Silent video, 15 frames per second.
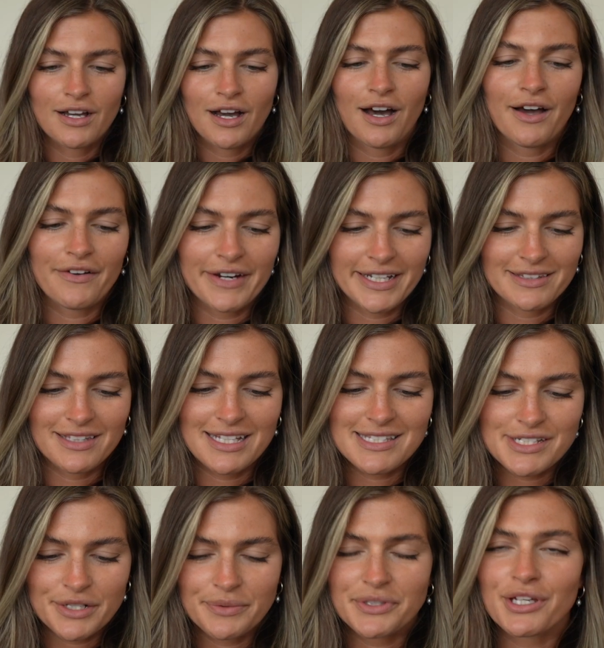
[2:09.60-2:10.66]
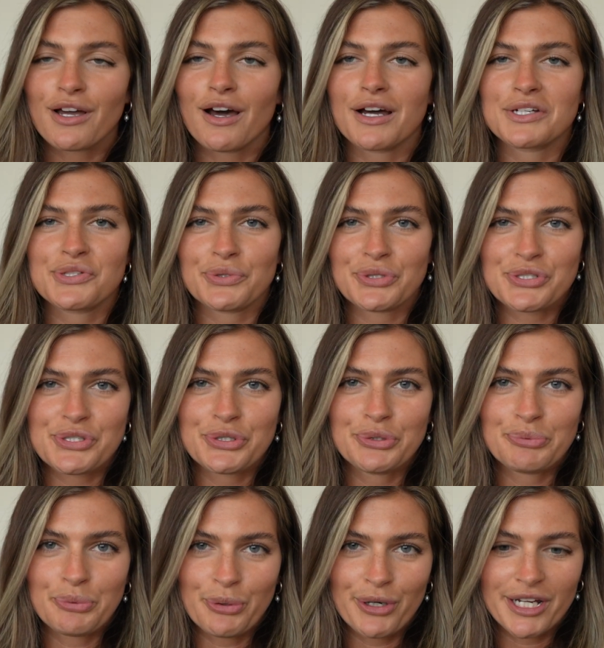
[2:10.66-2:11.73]
All right, let's start with the Contour
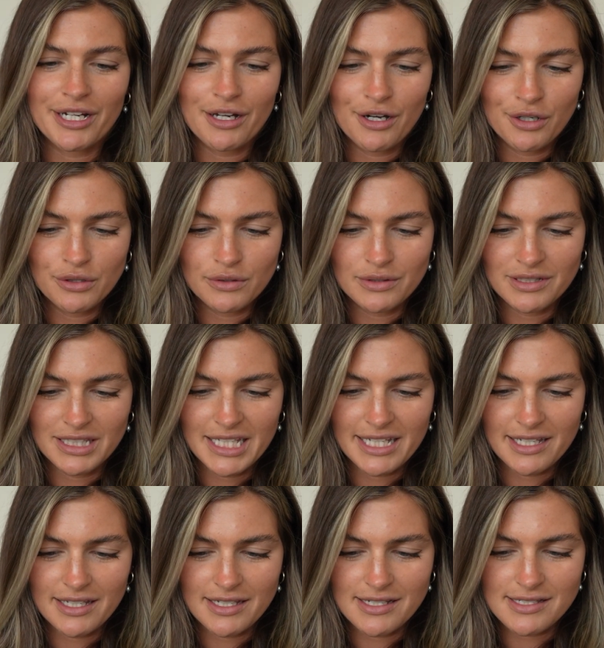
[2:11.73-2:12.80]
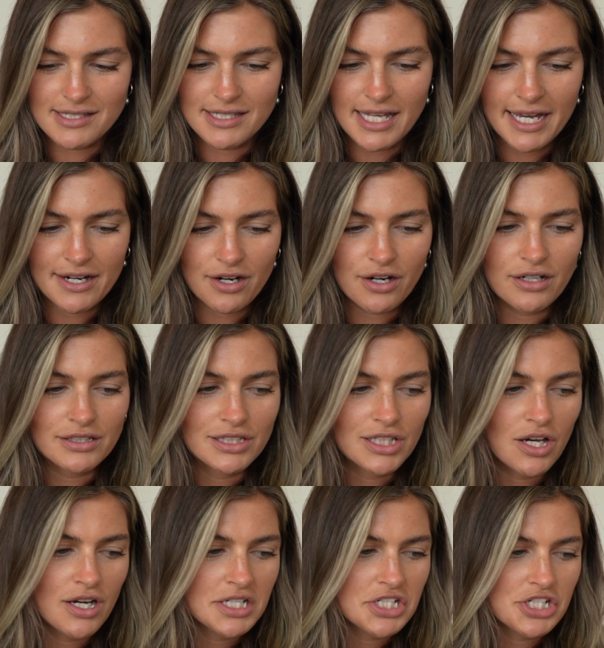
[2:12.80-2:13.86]
2.0 leggings that are
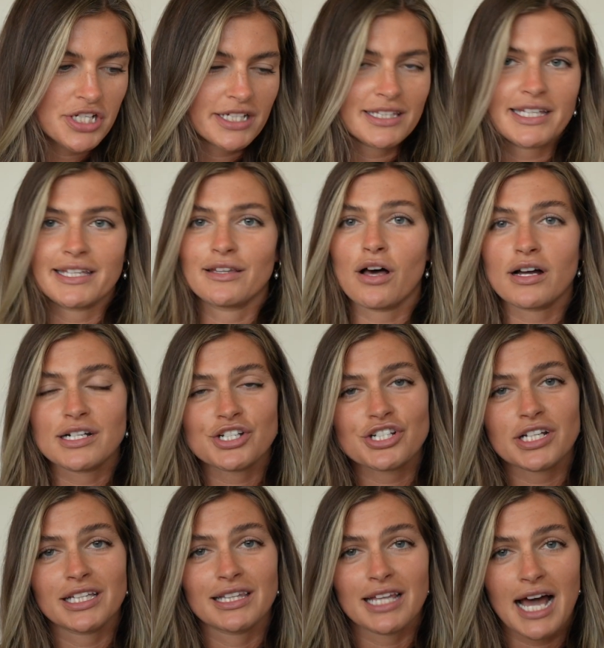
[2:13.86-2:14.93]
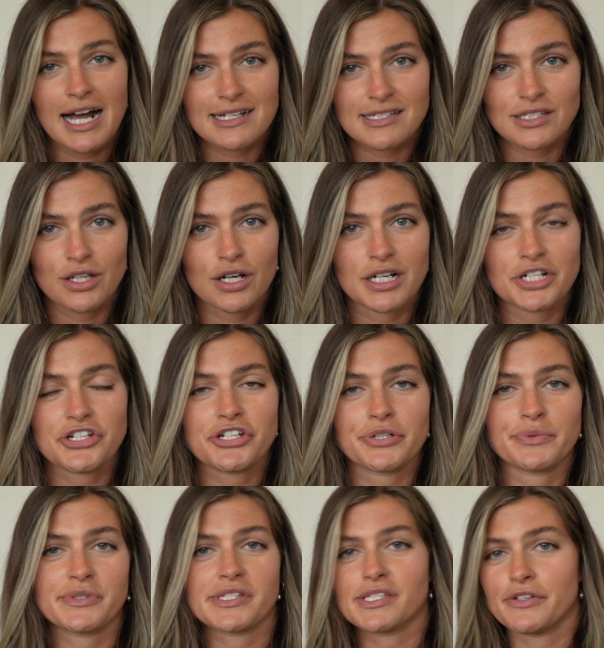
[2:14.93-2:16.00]
launching. They launched last launch. It
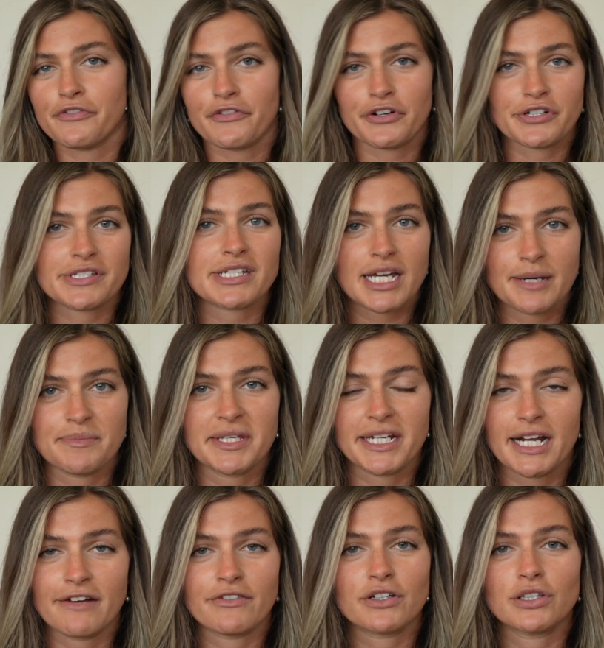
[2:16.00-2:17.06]
was the first time they'd ever